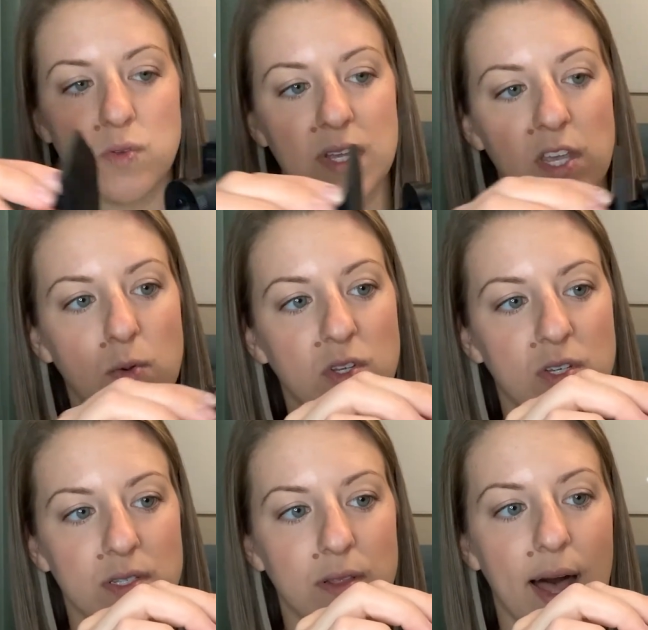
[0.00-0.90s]
that you would
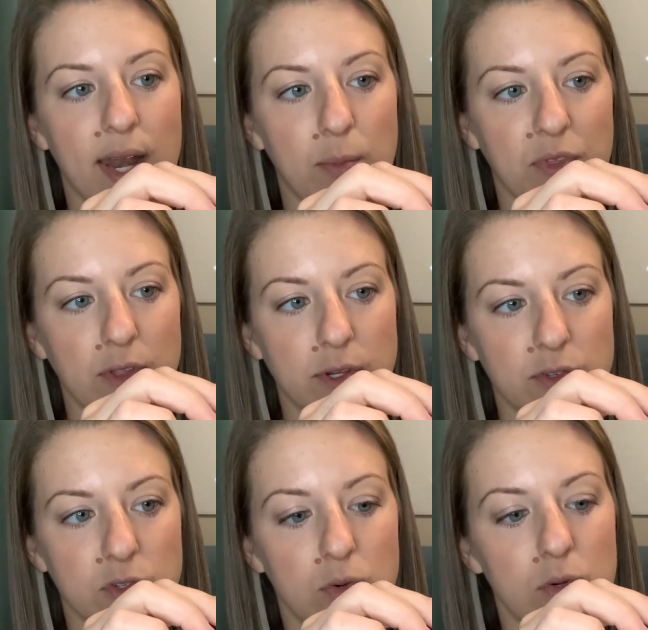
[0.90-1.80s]
just line up with the little
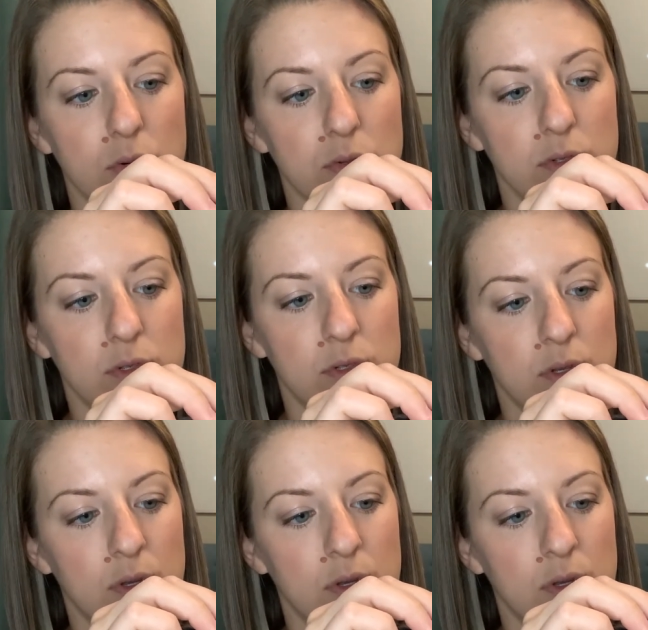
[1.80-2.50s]
screws